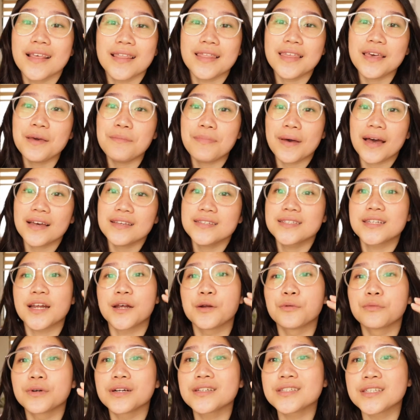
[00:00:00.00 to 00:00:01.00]
the best
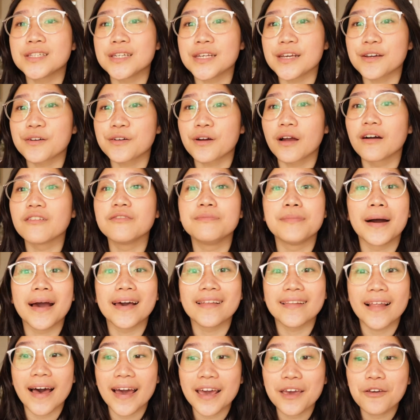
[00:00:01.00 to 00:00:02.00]
and worst year of my
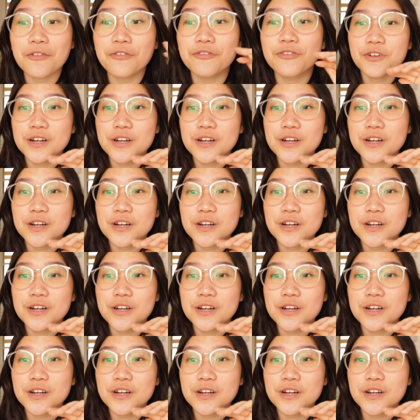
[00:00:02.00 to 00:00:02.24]
life.